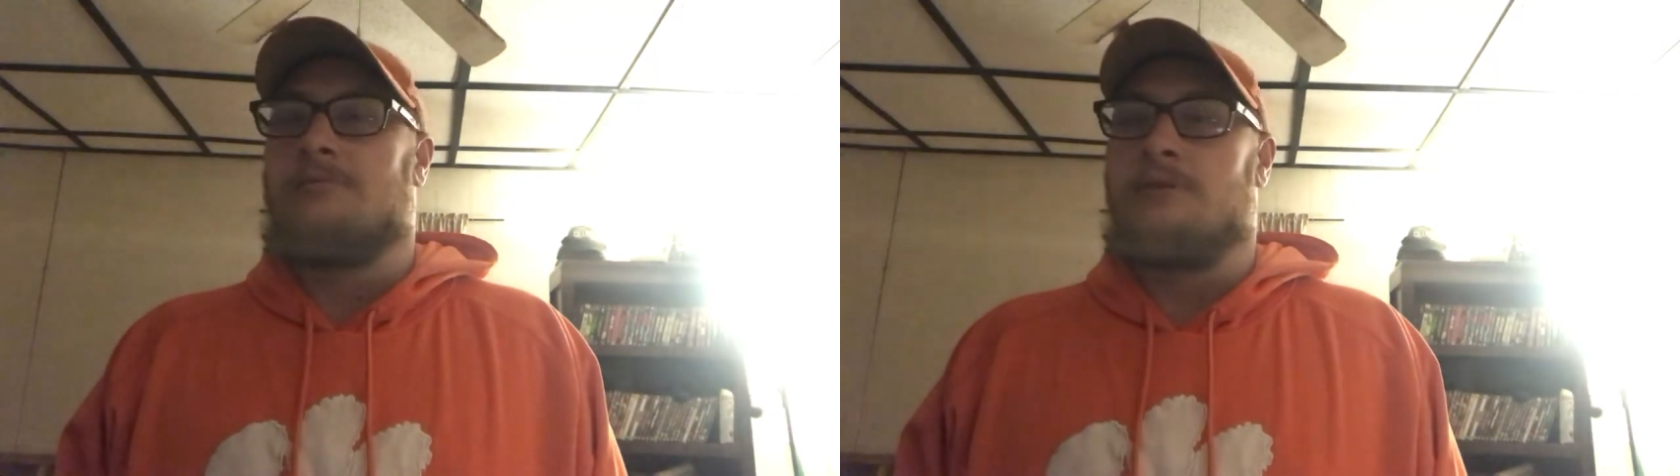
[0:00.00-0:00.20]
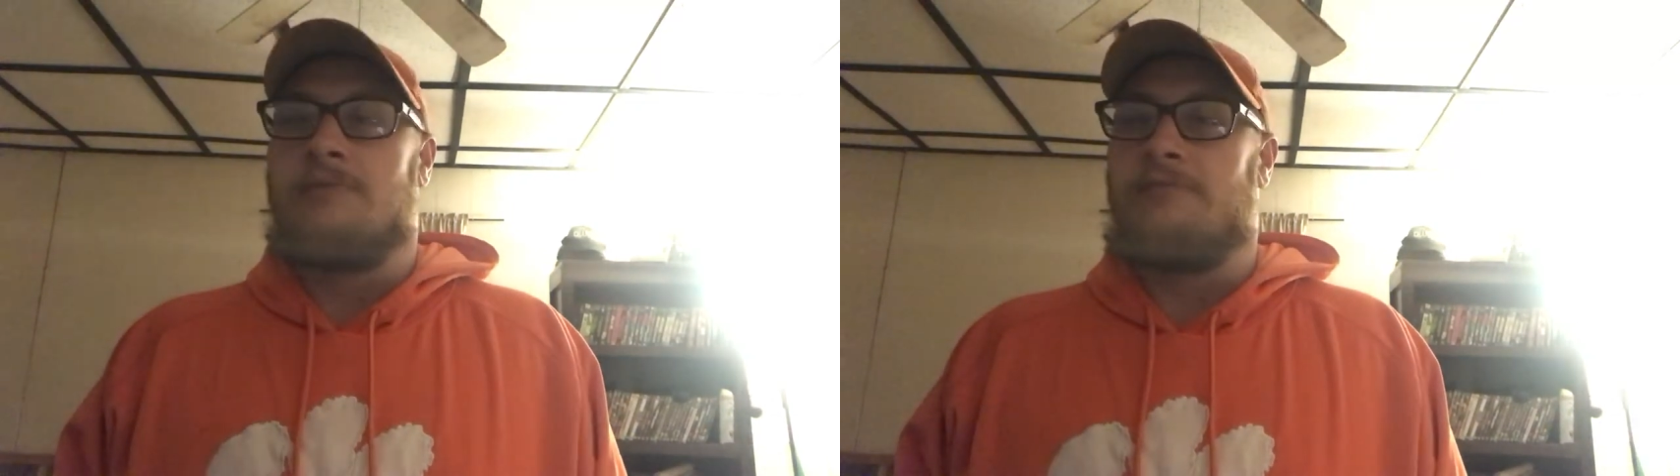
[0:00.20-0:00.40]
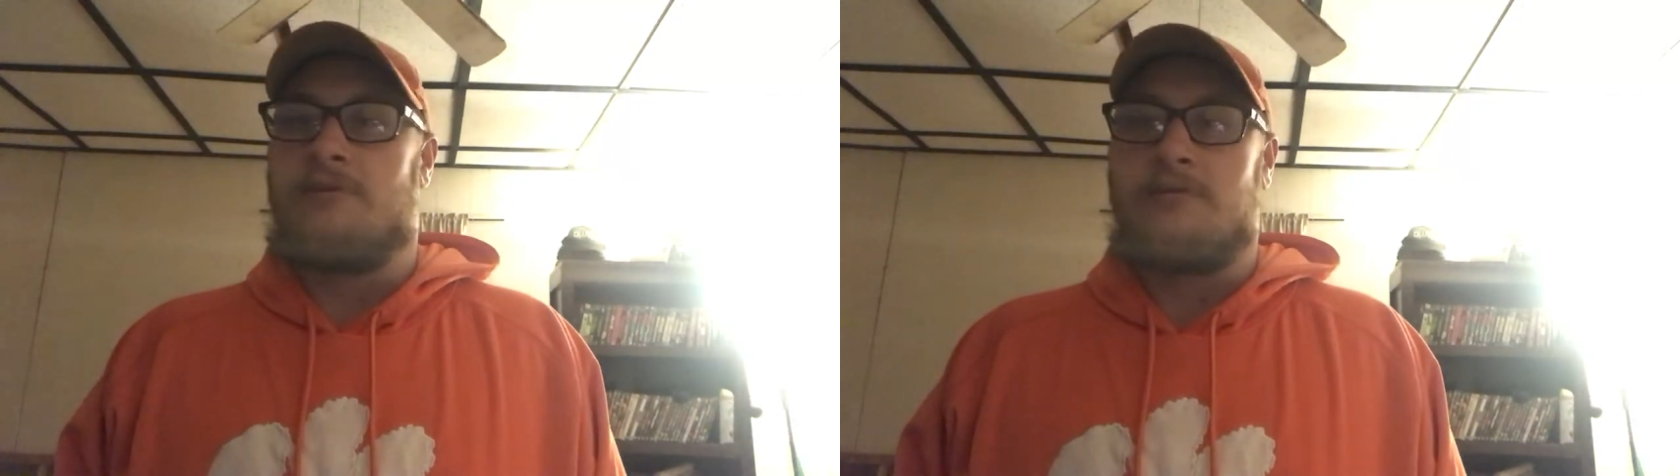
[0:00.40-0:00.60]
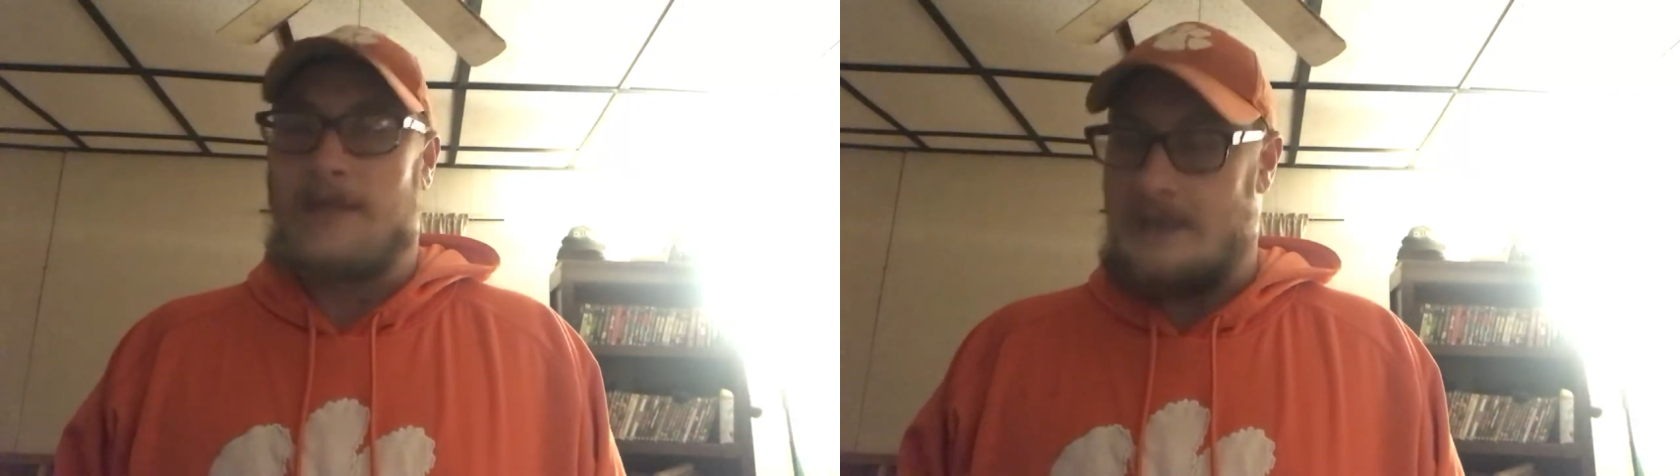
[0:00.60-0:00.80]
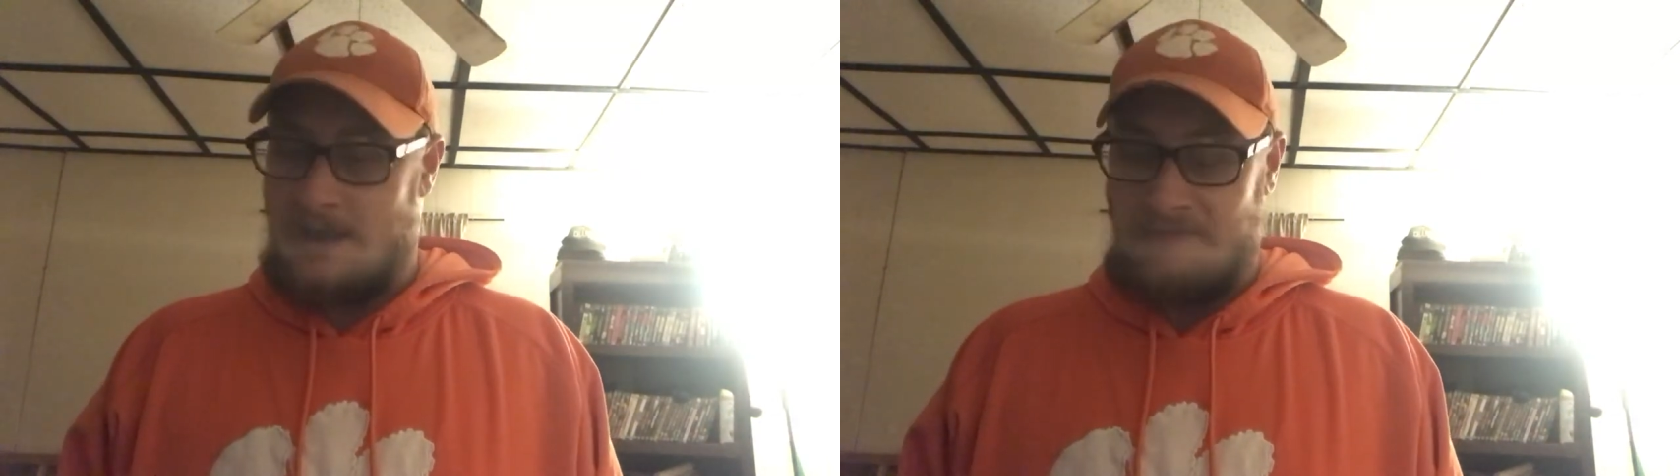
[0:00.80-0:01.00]
the first
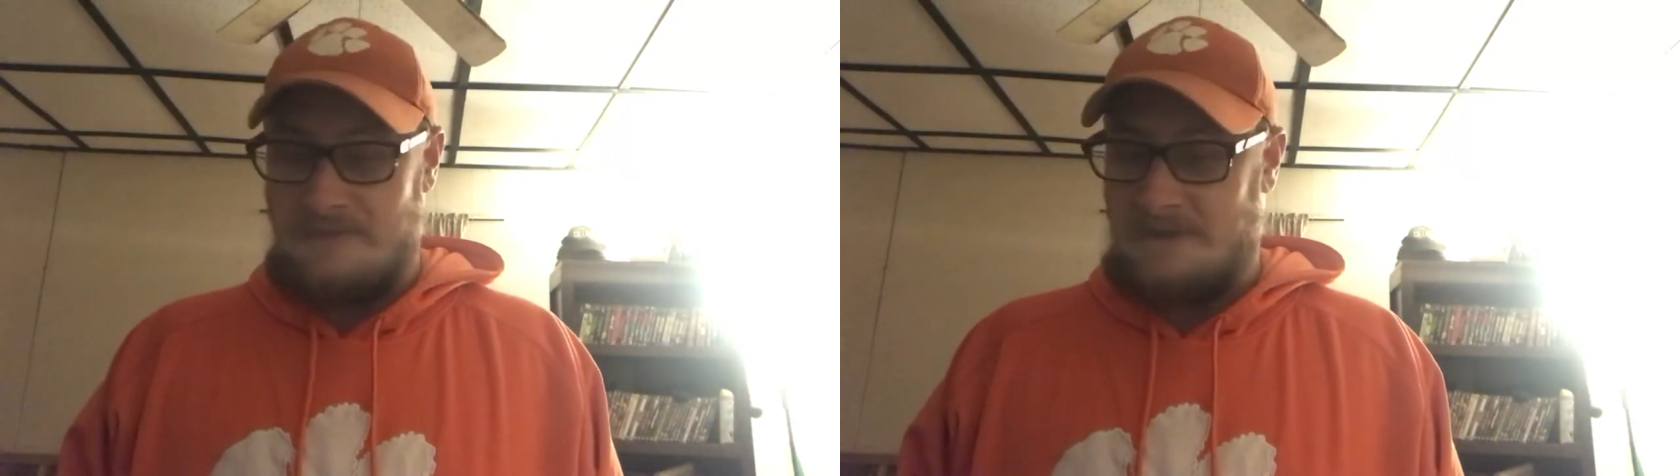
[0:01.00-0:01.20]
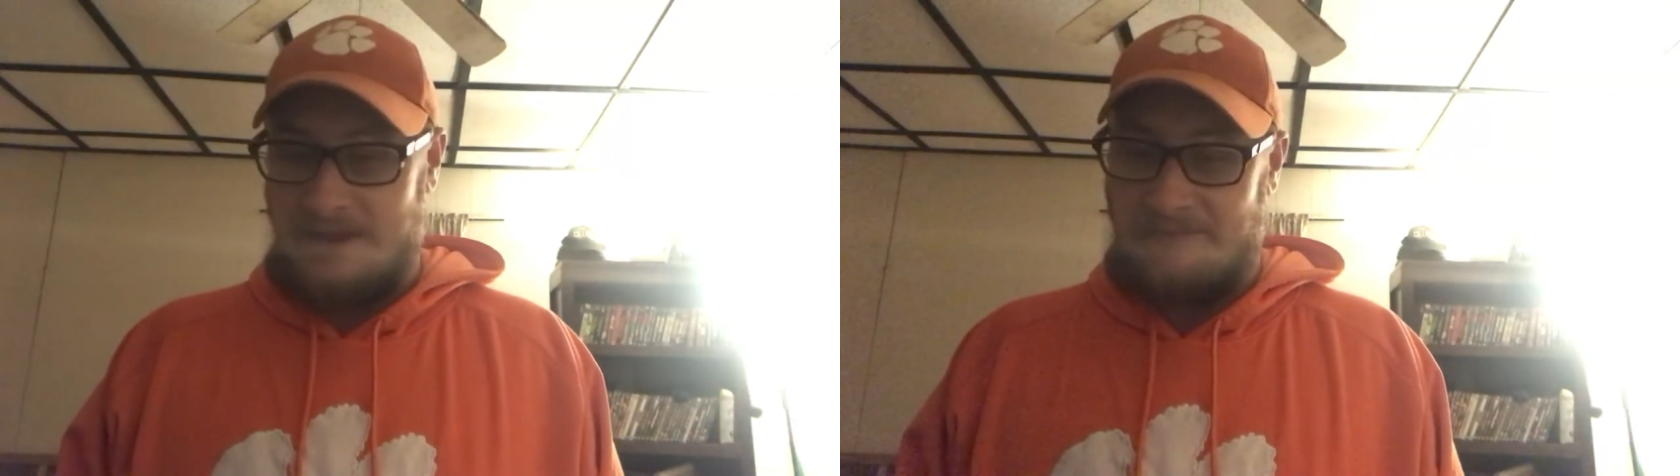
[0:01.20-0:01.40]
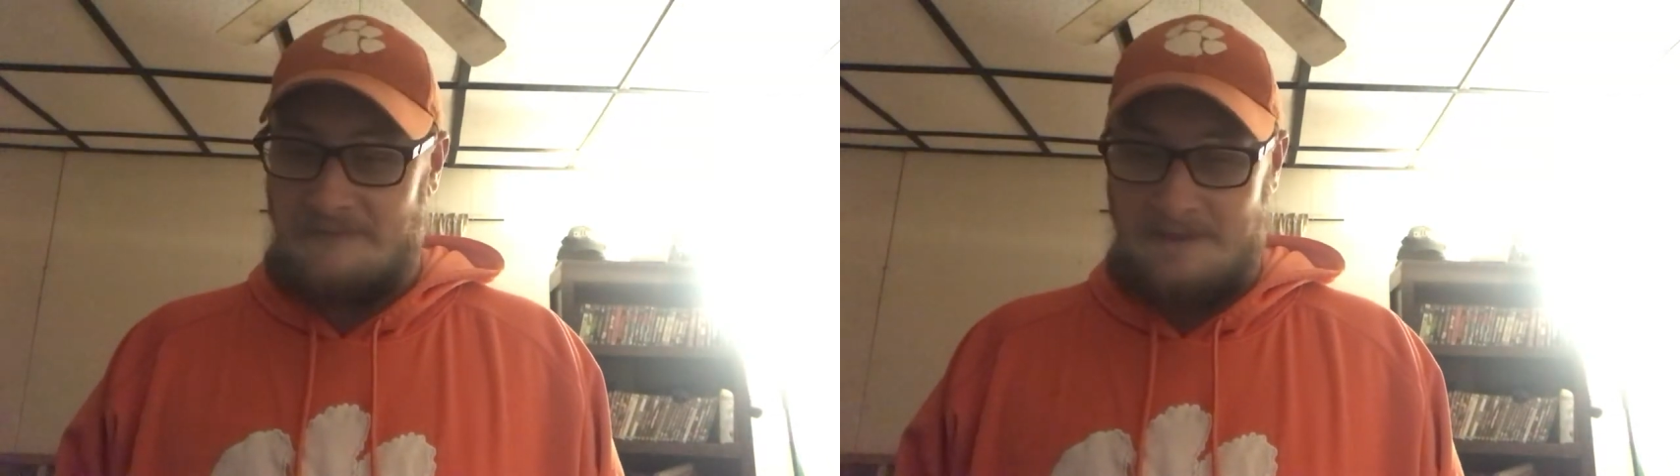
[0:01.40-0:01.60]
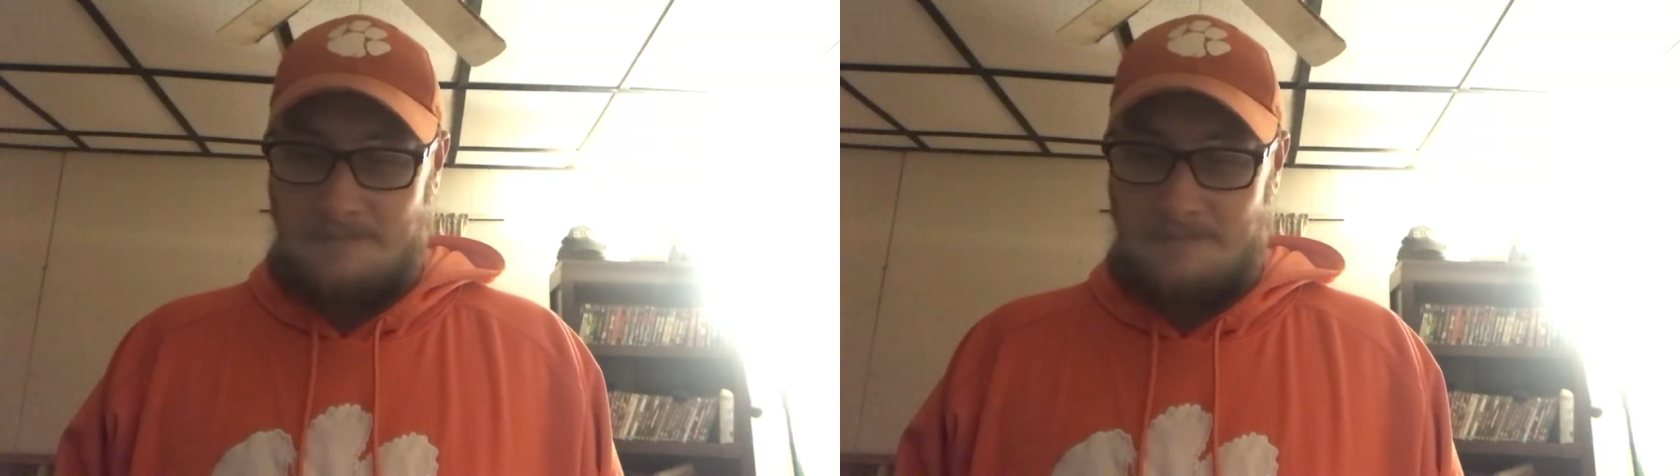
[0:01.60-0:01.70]
half, the defense